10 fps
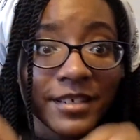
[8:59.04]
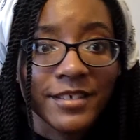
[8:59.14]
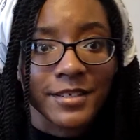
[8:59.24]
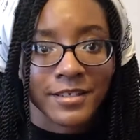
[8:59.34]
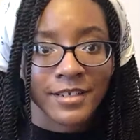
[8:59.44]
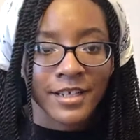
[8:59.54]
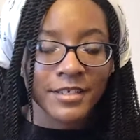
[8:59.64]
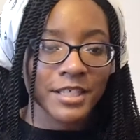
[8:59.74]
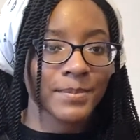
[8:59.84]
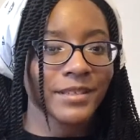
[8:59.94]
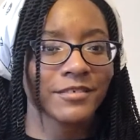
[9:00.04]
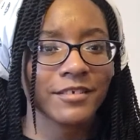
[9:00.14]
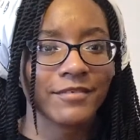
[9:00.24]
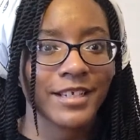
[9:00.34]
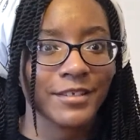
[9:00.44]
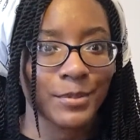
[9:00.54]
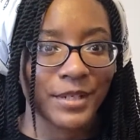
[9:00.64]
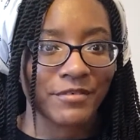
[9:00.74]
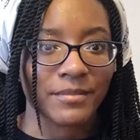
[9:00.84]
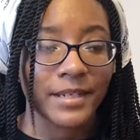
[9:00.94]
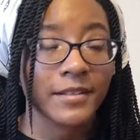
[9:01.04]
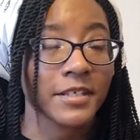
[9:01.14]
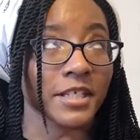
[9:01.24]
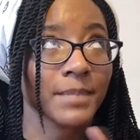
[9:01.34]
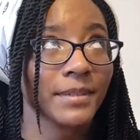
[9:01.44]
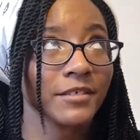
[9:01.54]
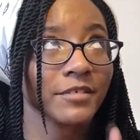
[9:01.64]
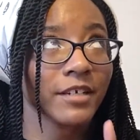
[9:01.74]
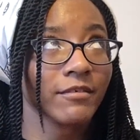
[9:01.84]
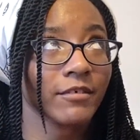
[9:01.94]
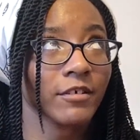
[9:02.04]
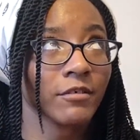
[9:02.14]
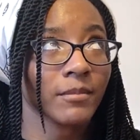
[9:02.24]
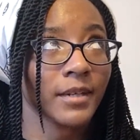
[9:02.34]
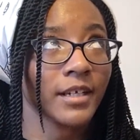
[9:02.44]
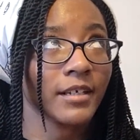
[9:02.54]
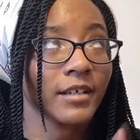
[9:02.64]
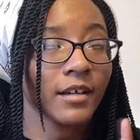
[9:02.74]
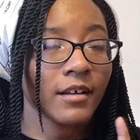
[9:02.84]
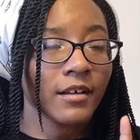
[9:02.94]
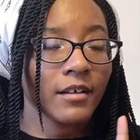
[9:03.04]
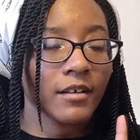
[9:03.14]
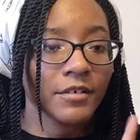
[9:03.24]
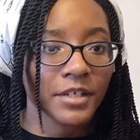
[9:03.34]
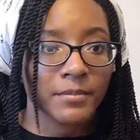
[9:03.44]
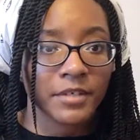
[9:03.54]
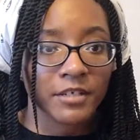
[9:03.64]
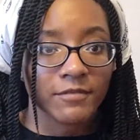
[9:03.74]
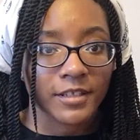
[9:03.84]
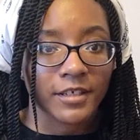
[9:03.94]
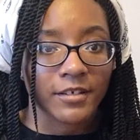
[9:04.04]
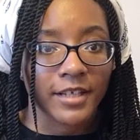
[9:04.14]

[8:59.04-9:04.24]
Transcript: because suspenders are way too big for me. The suspenders I wore for my Boogie Boogie video